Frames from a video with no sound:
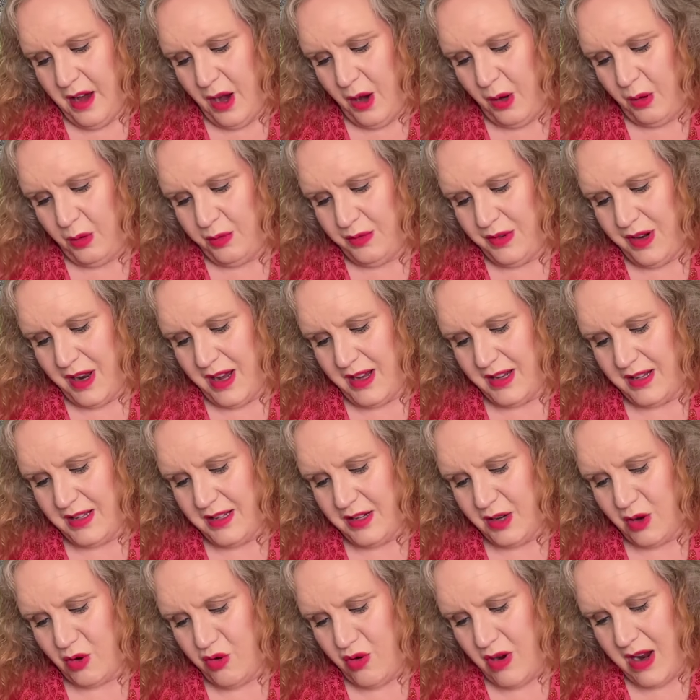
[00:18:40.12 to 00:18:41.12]

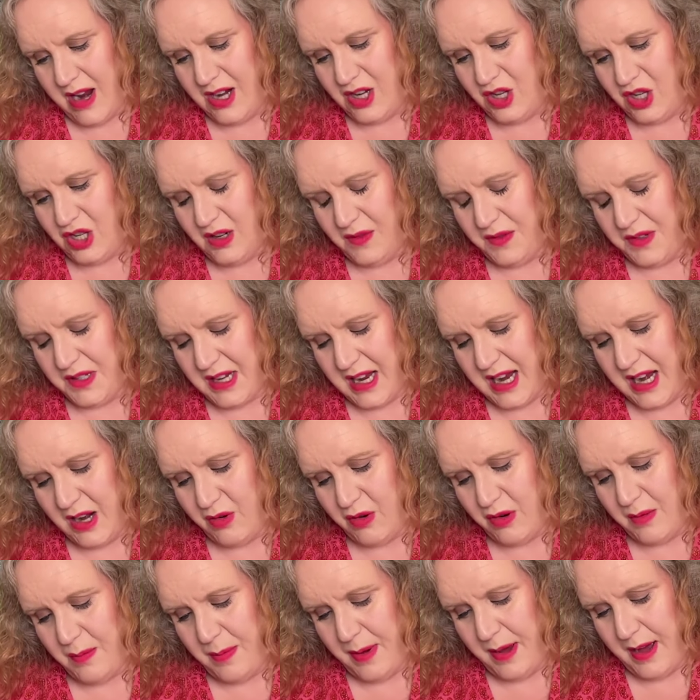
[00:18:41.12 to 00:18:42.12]
wholeness, creation of
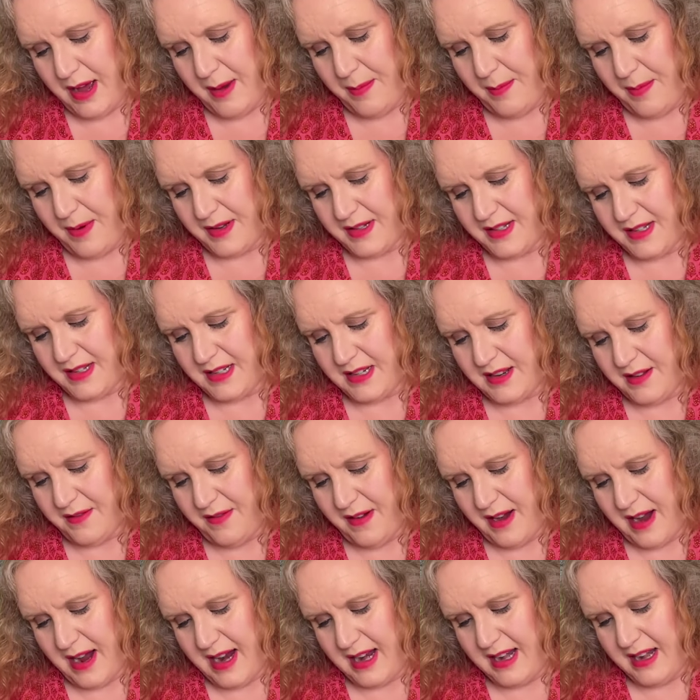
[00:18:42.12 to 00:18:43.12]
sacred purpose and
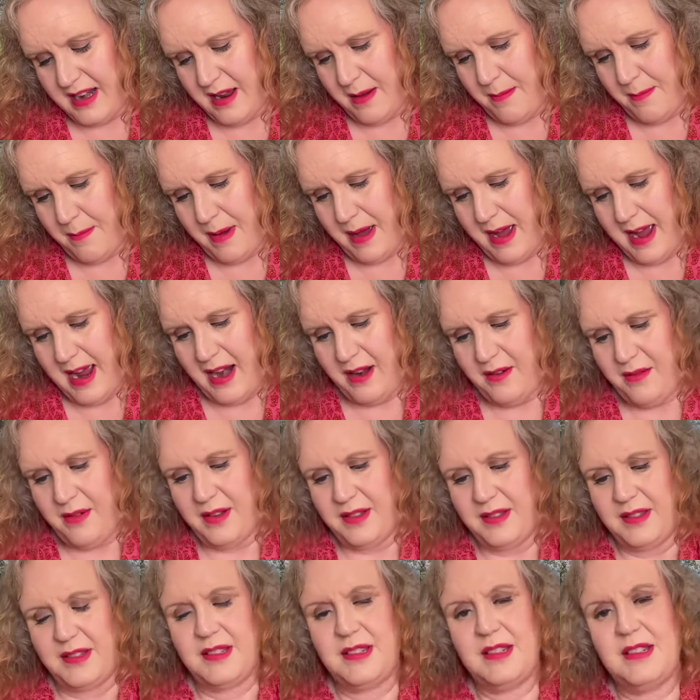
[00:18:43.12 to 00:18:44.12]
divine
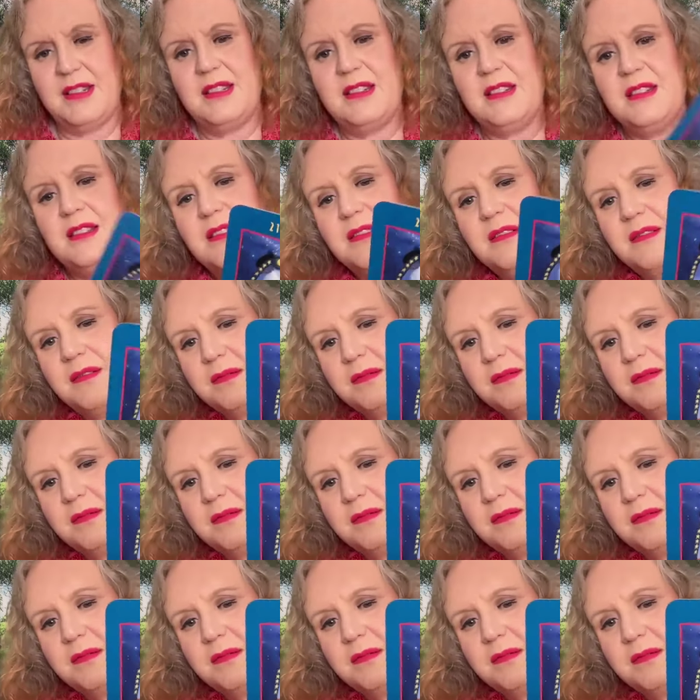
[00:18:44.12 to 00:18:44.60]
parents.